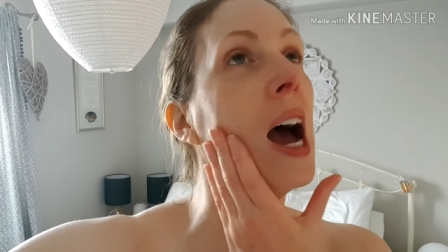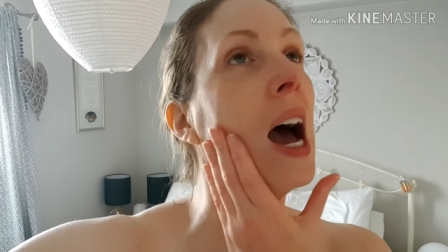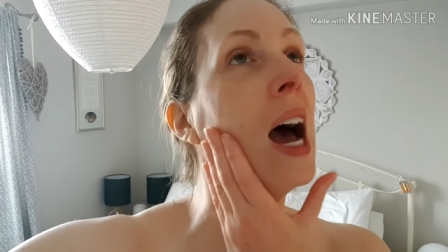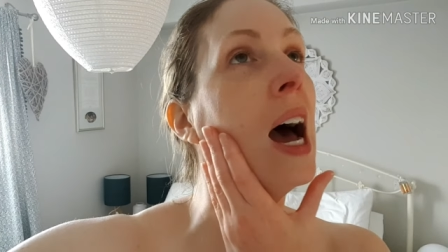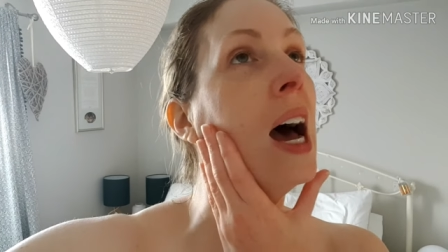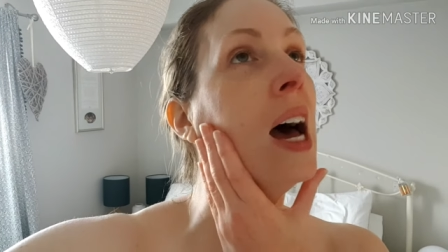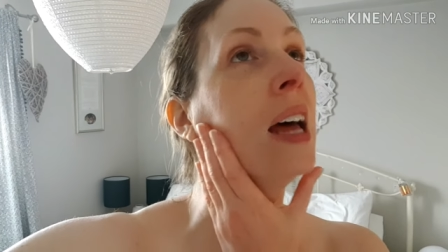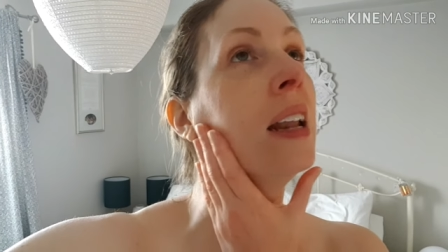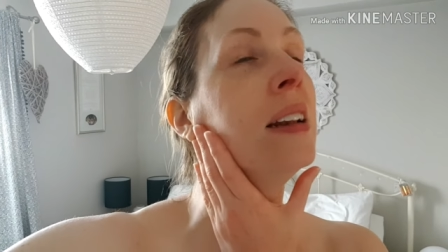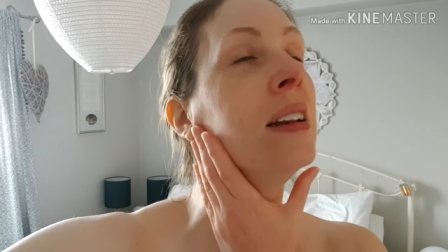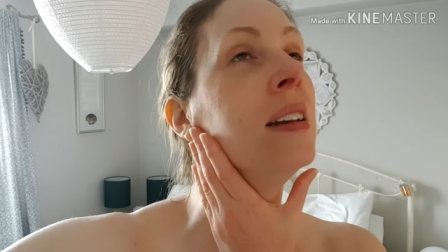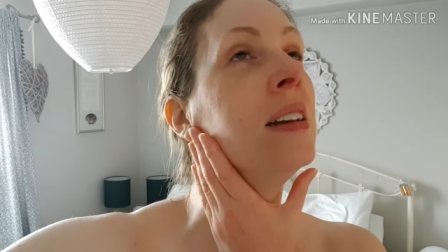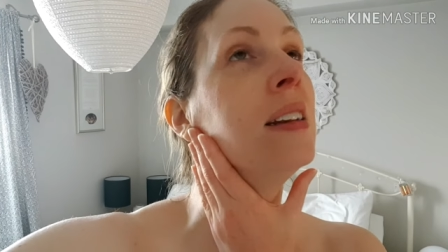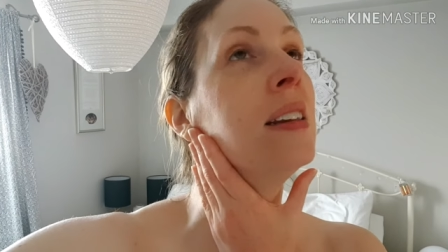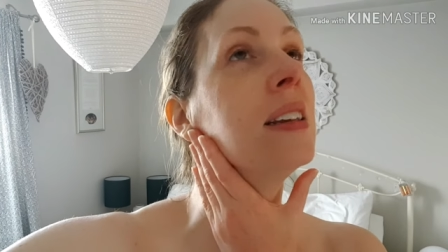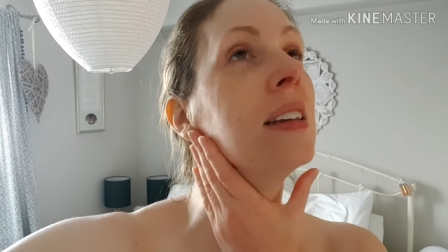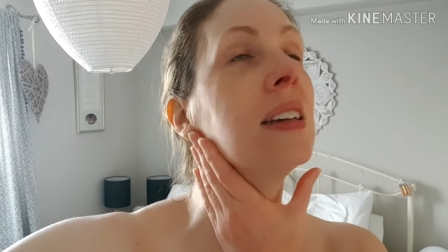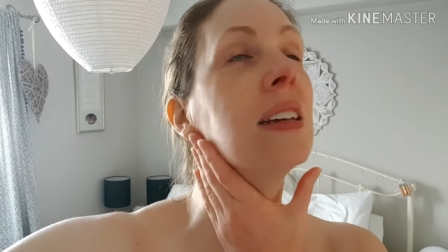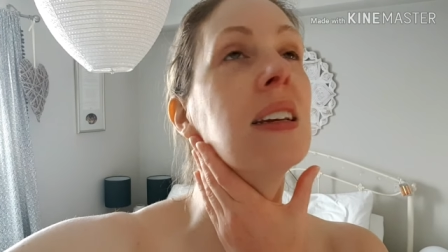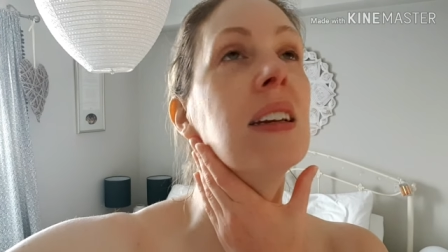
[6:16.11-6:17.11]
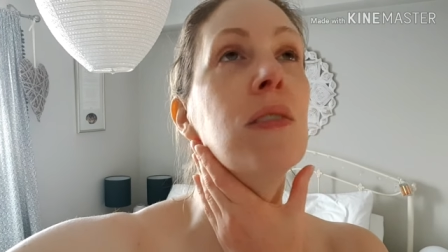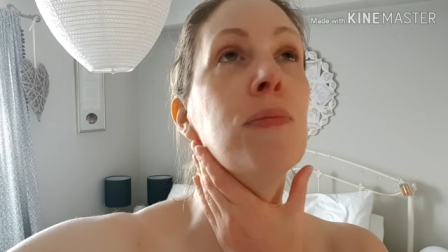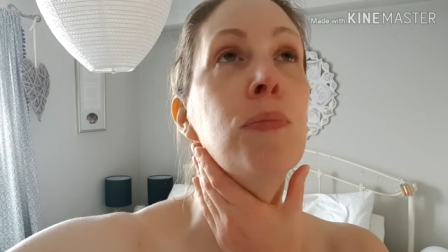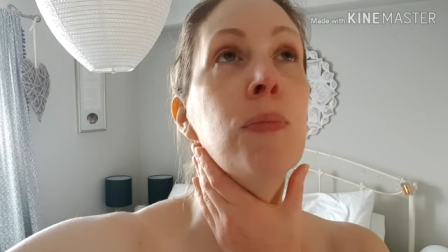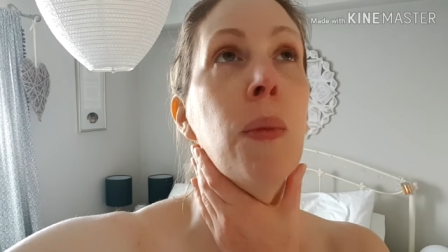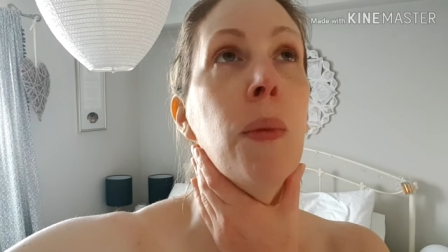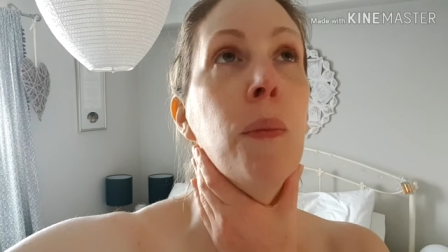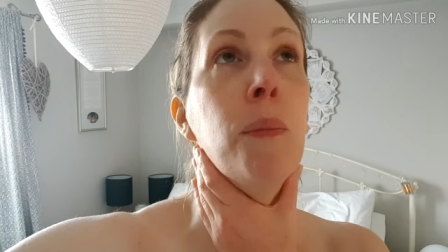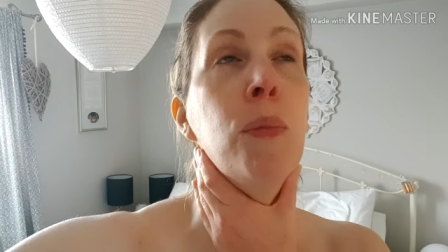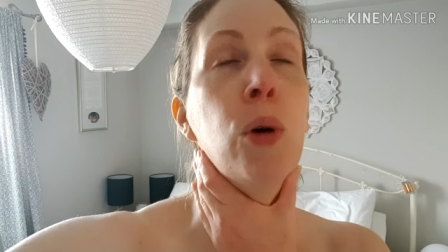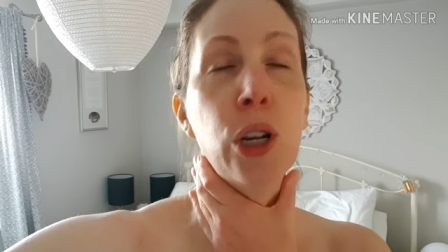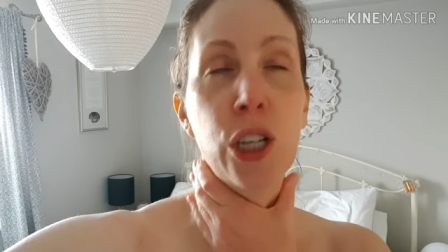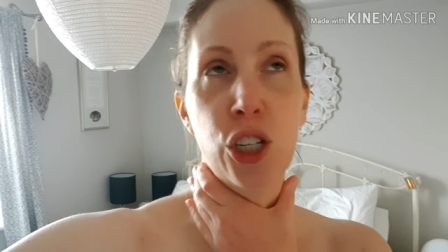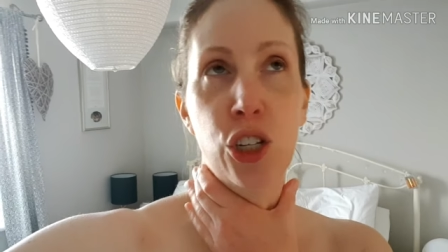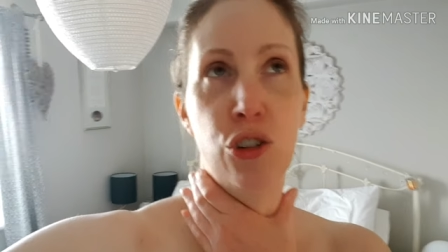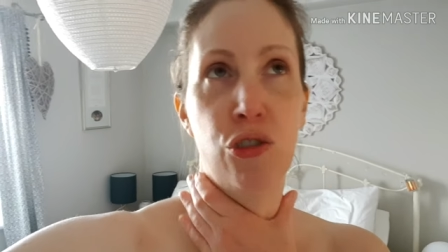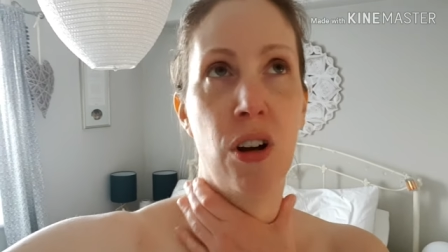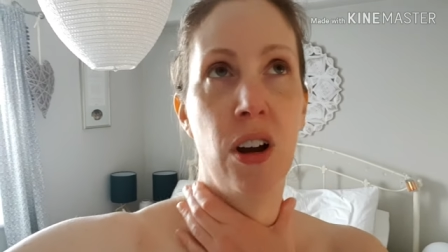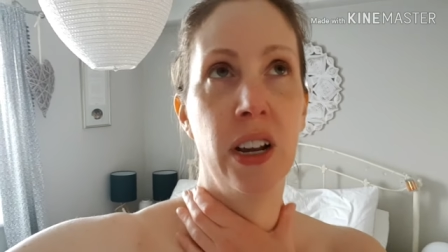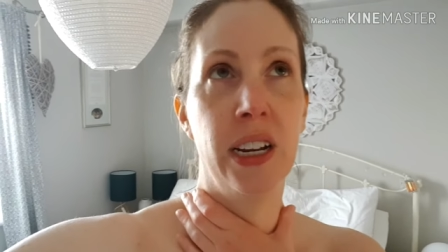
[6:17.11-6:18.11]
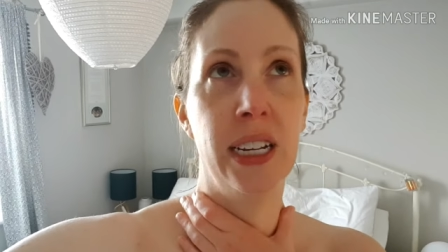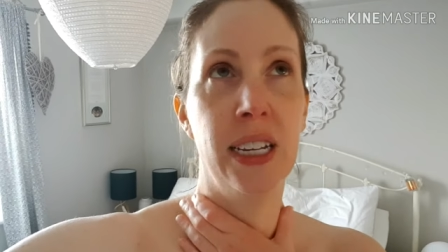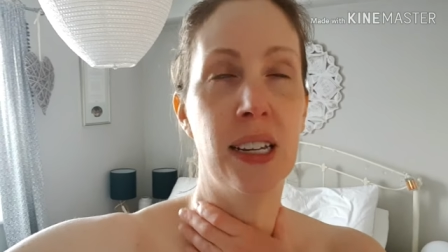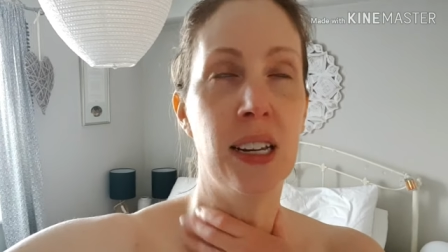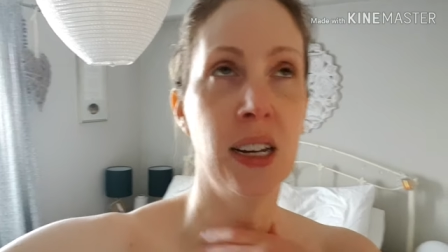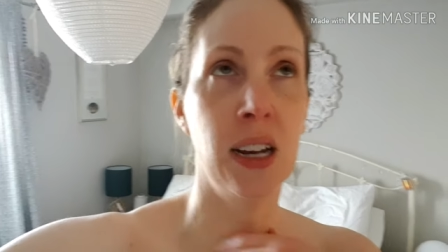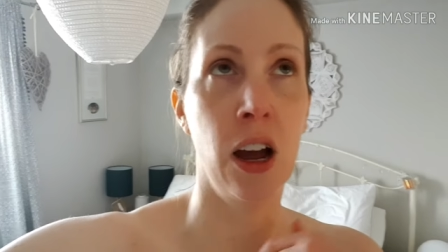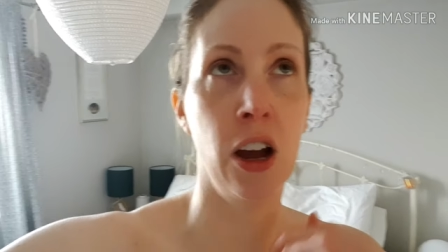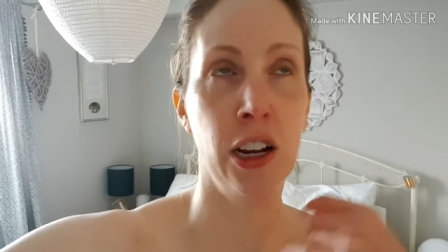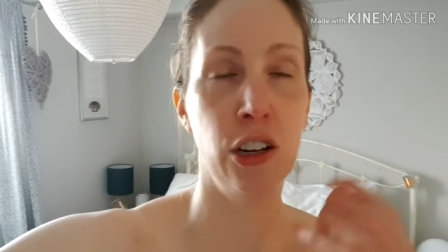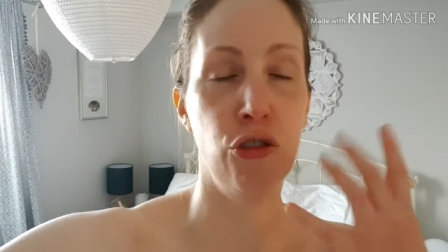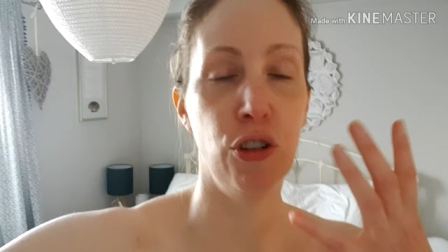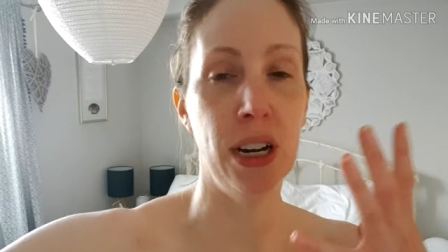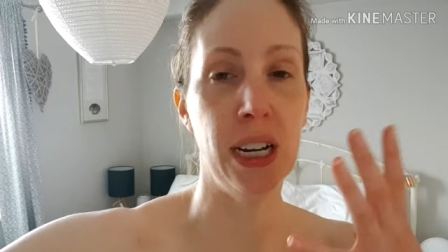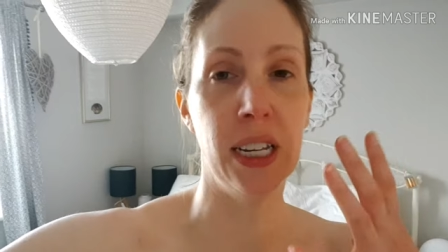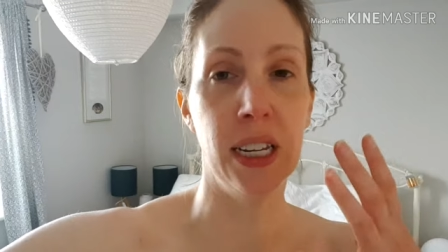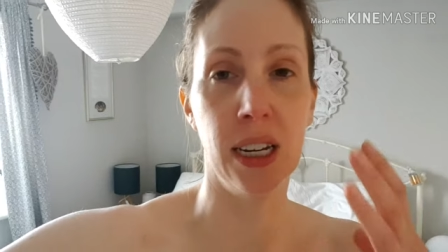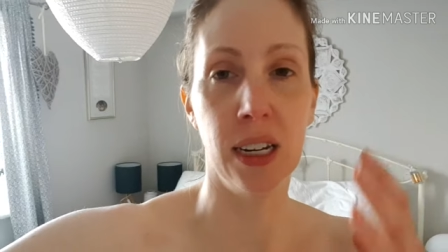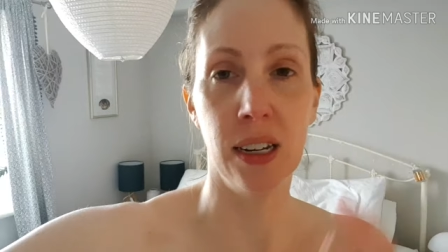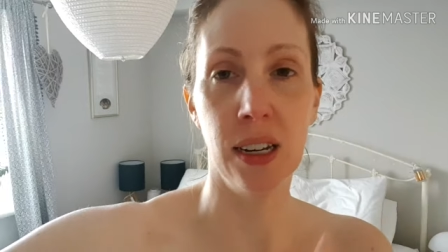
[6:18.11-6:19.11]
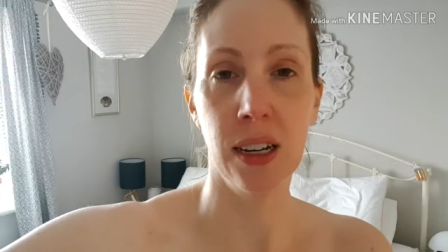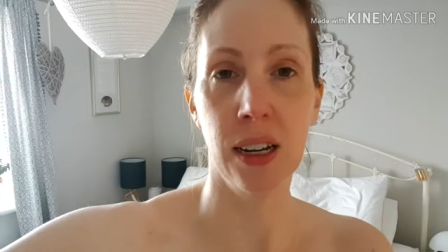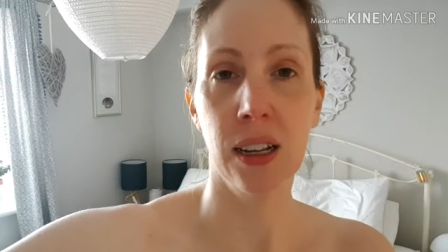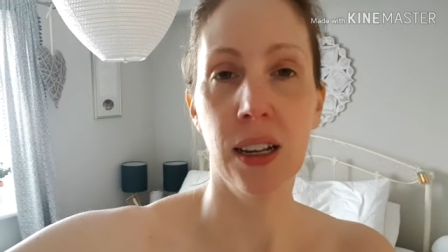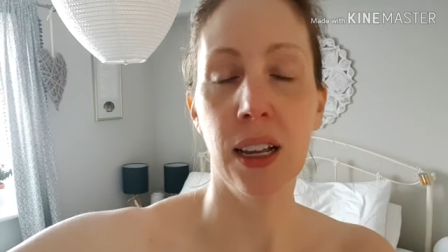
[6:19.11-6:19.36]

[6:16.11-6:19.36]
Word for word: and moisturised and hydrated